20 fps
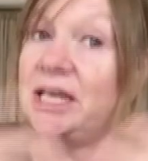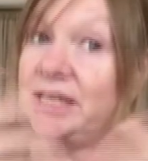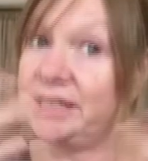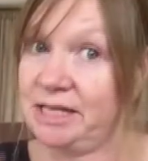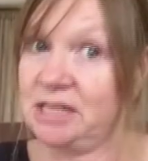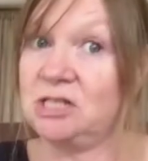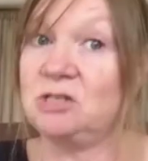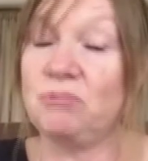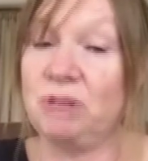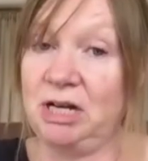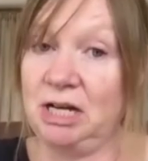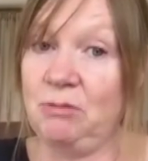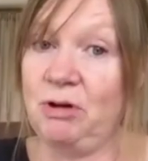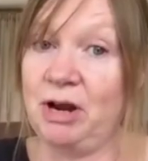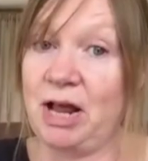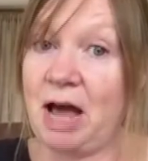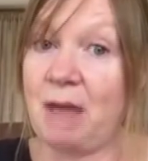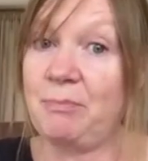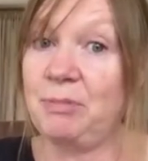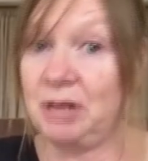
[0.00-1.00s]
is this really
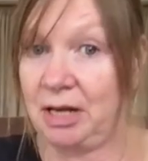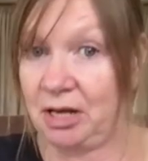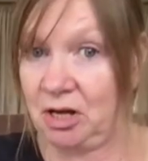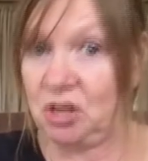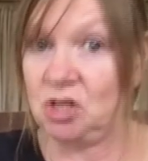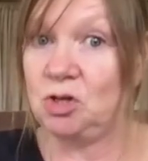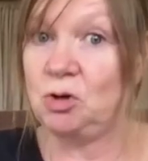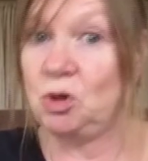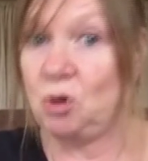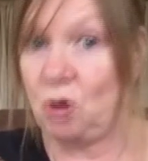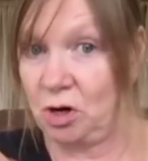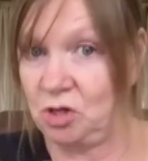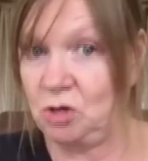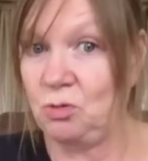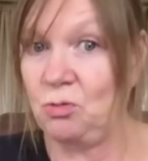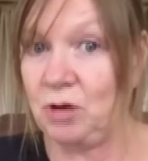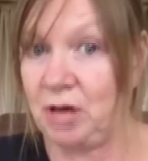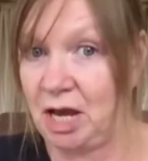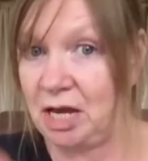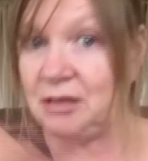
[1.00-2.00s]
what happened? Like, are
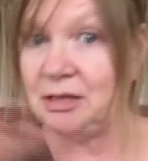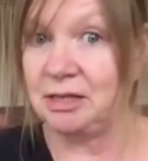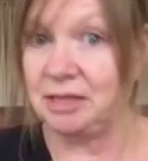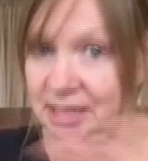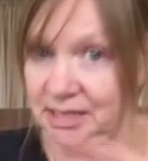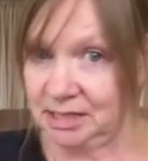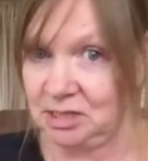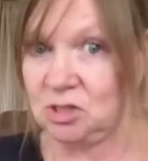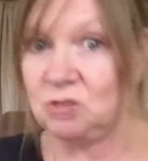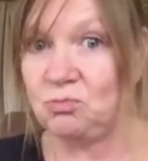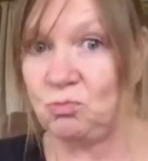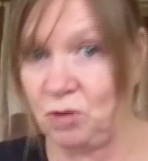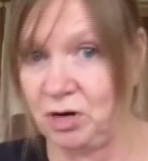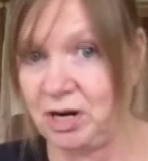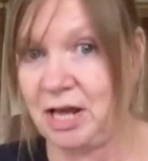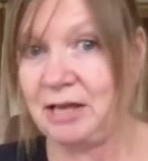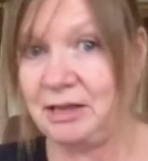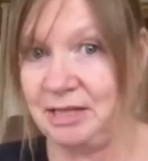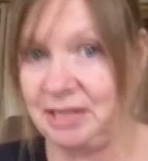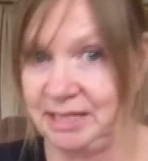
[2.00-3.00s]
you okay? This is
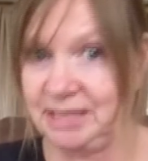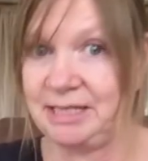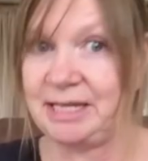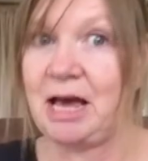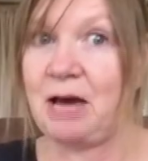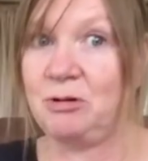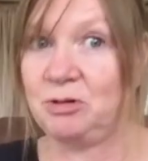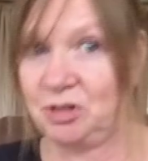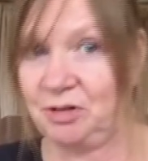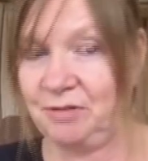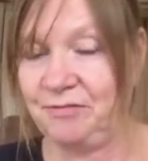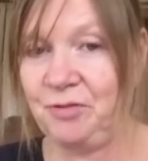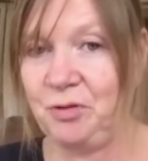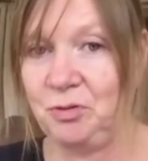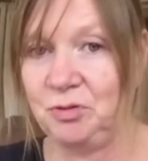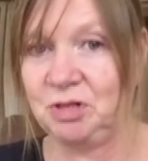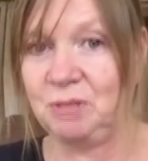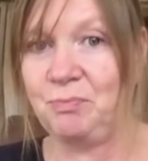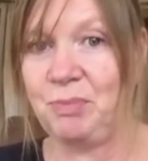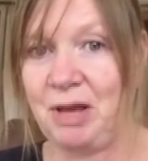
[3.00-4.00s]
how it
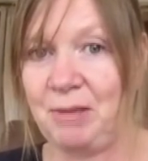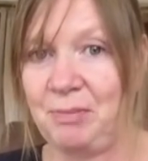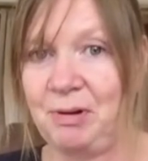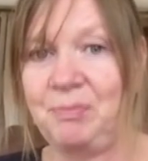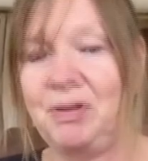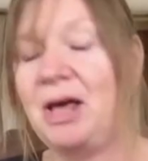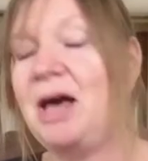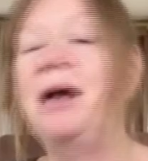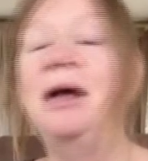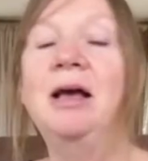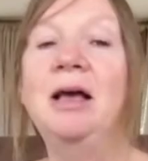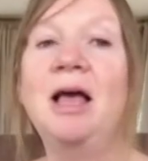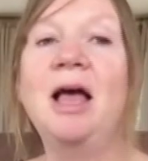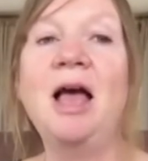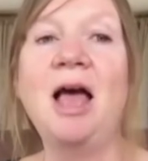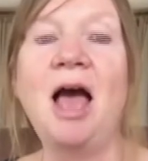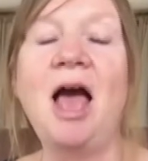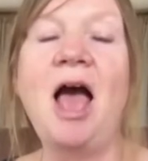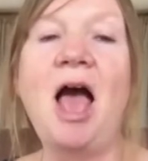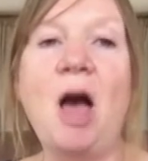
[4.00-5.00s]
unfolded, blah, blah, blah.
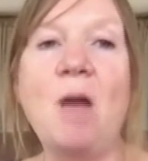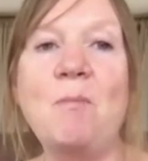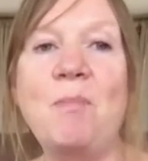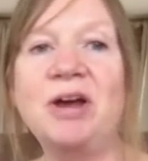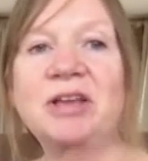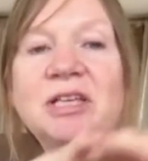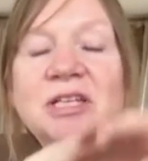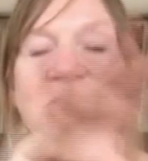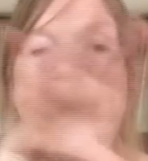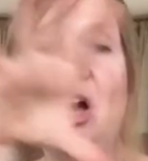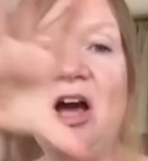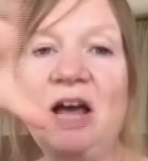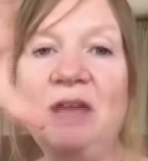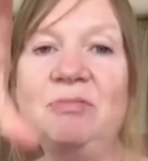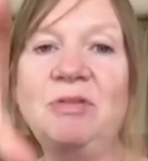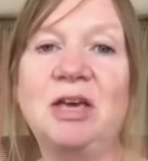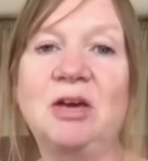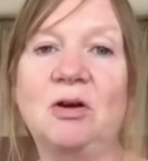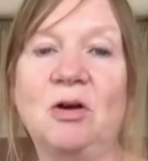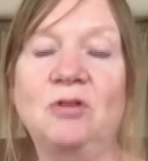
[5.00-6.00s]
By the
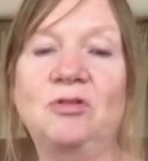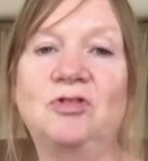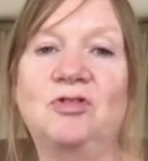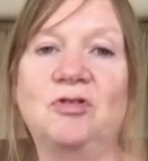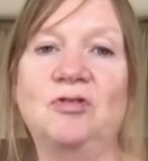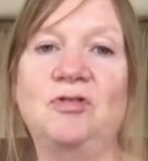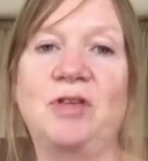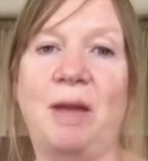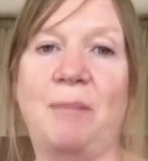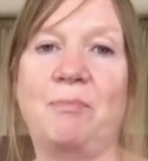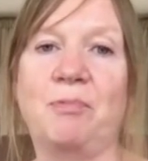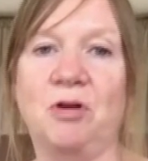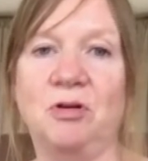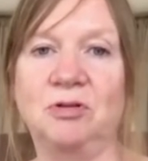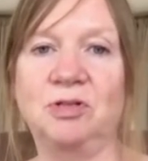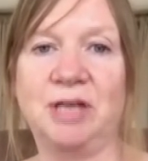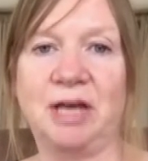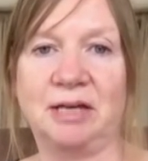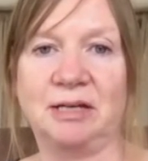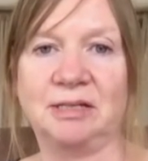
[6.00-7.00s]
time they go through that
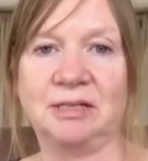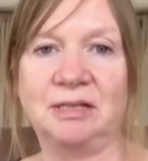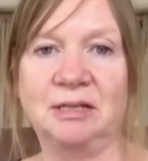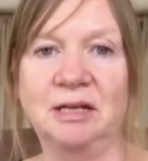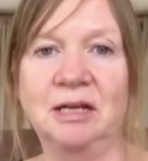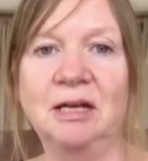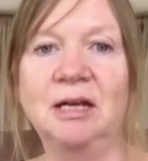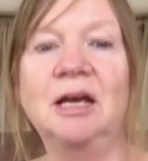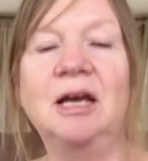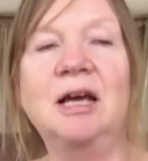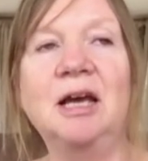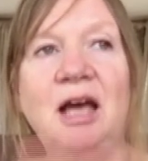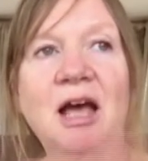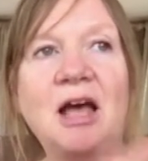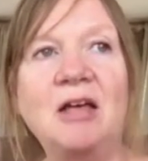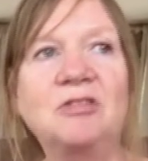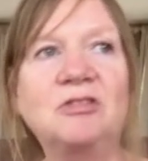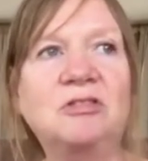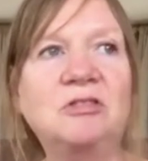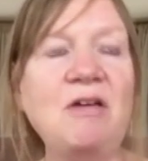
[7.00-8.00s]
process,
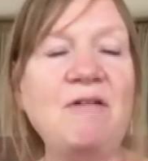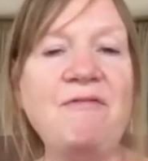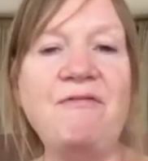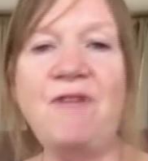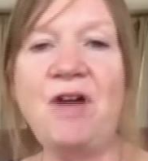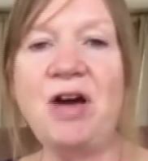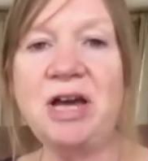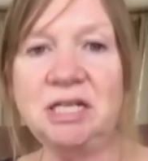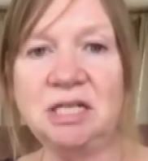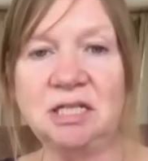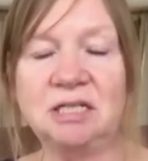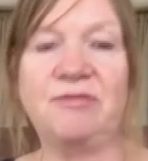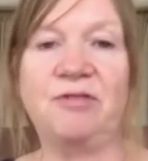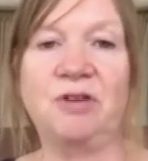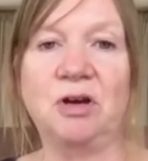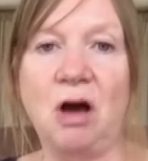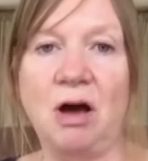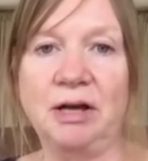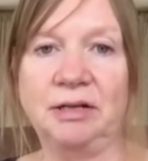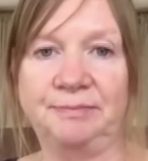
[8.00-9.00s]
the fight is
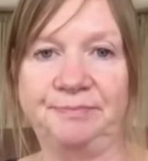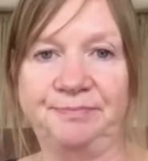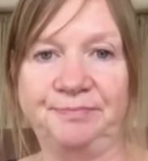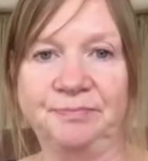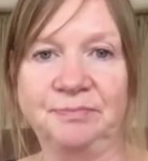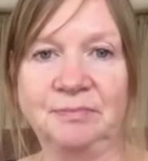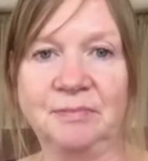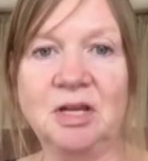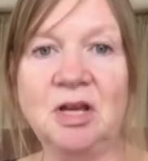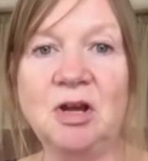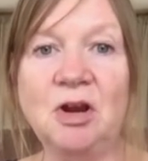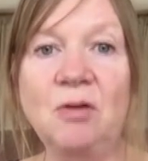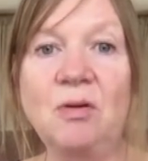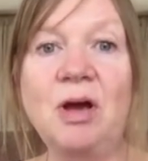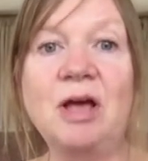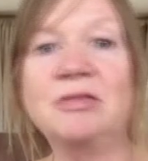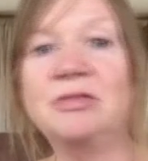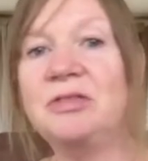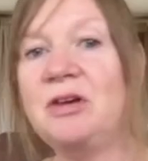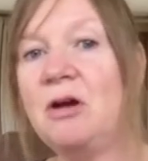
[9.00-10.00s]
forgotten.
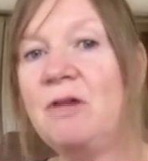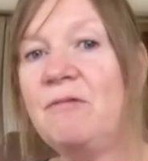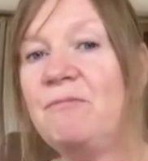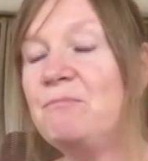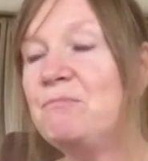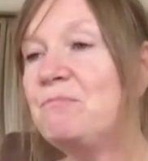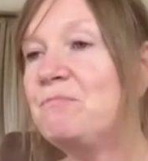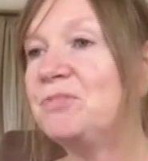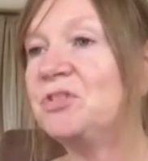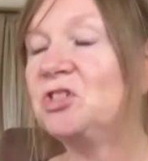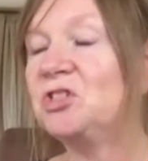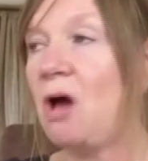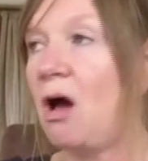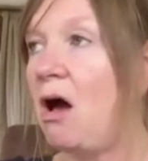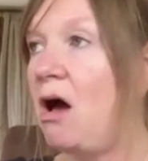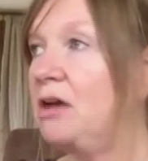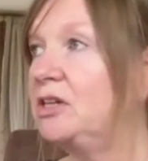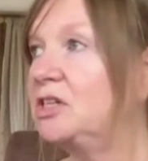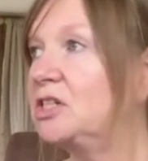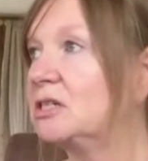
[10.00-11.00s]
They're
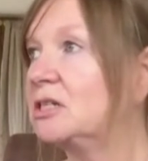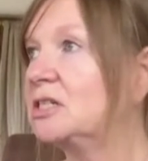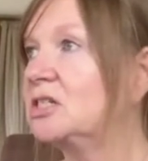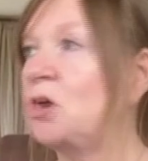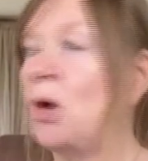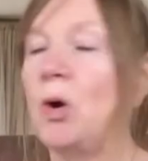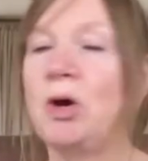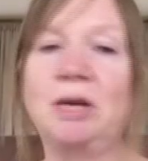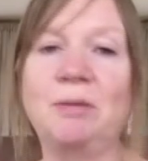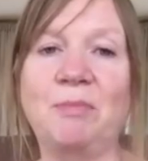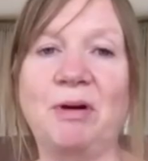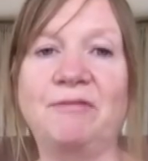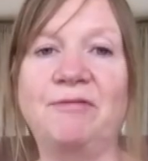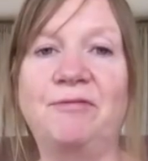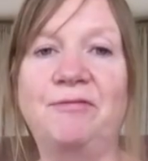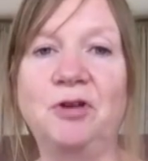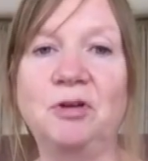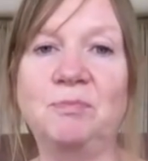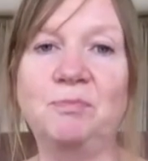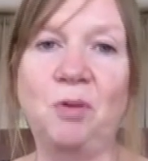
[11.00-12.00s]
on to talking
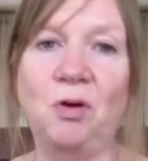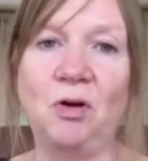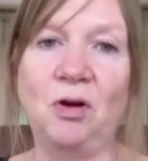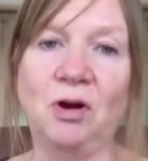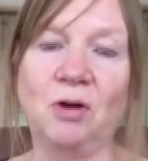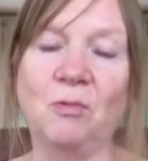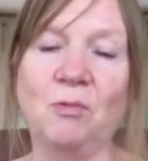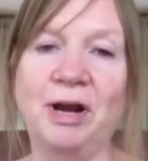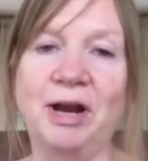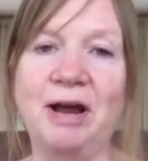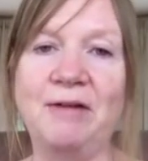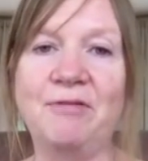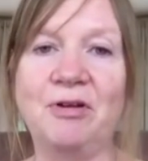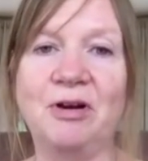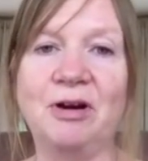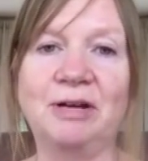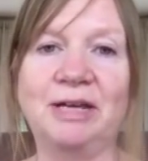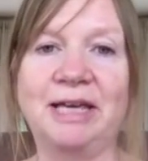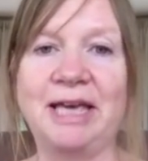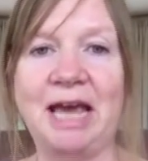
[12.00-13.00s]
about football or
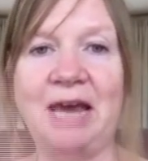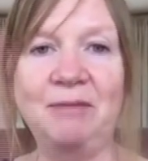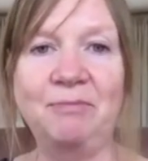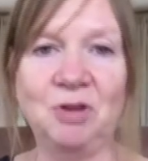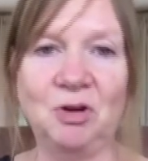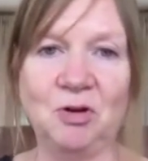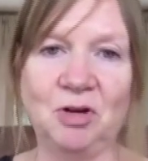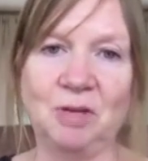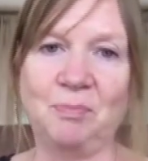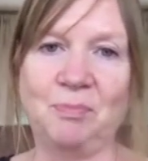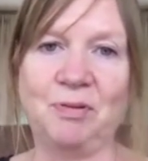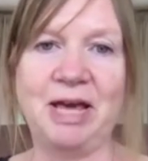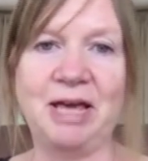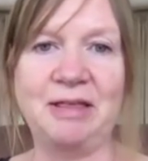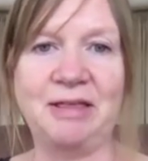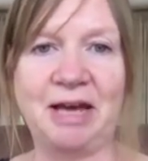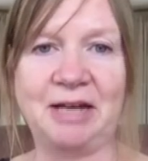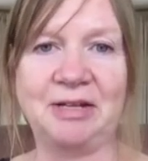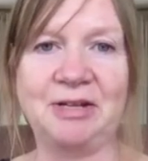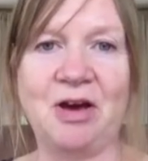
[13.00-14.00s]
whatever game they're going to
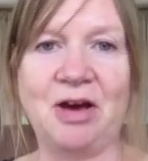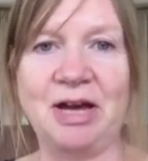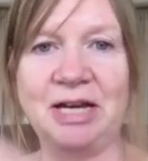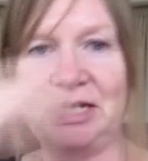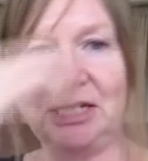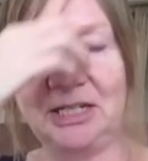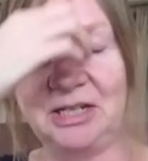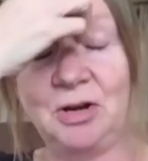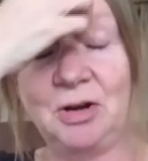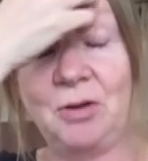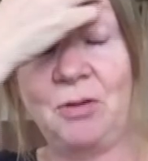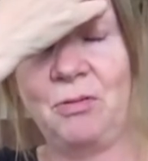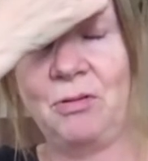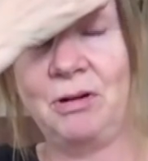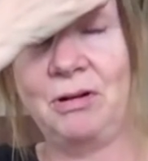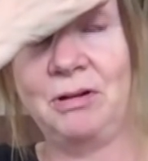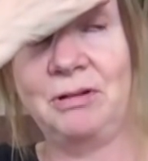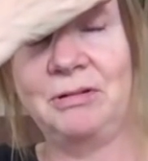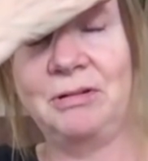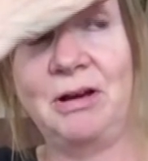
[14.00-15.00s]
play that night,
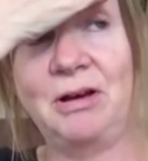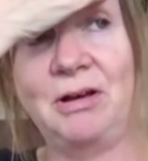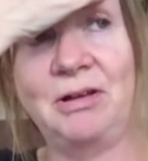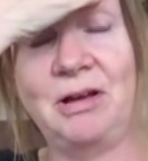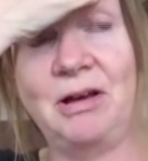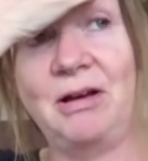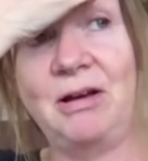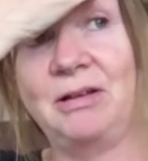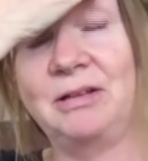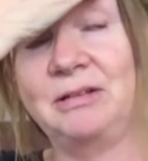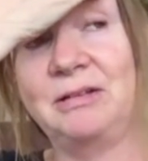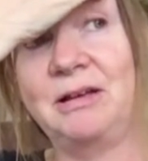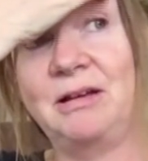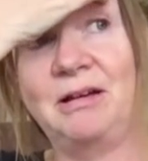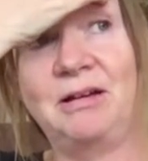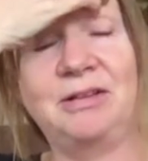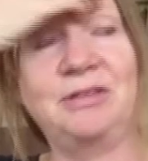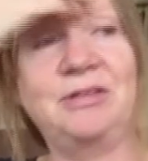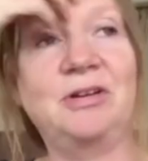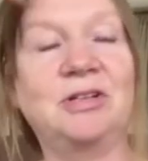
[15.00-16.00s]

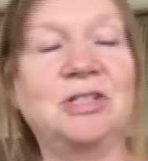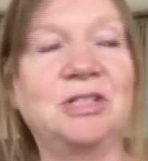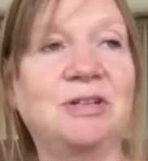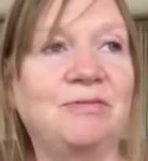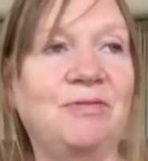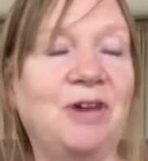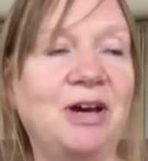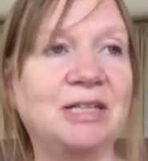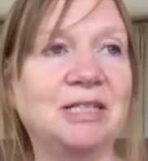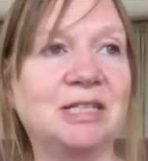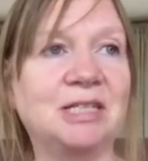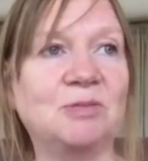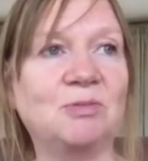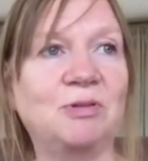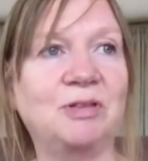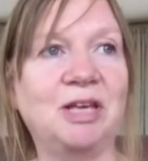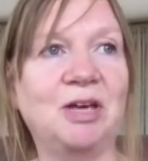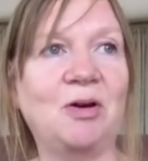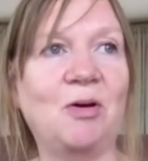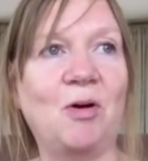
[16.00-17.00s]
on their devices
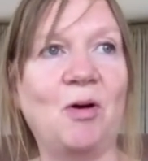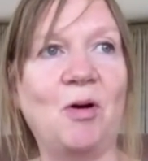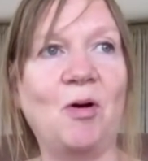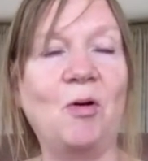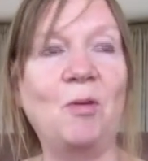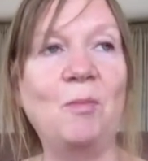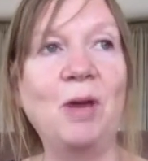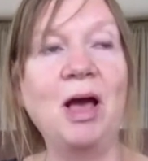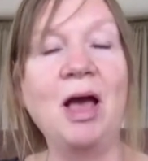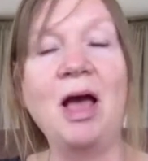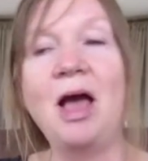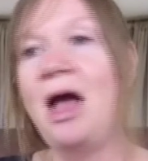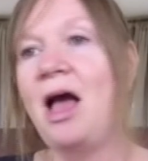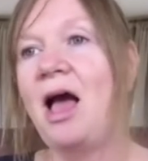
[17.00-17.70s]
when they go home.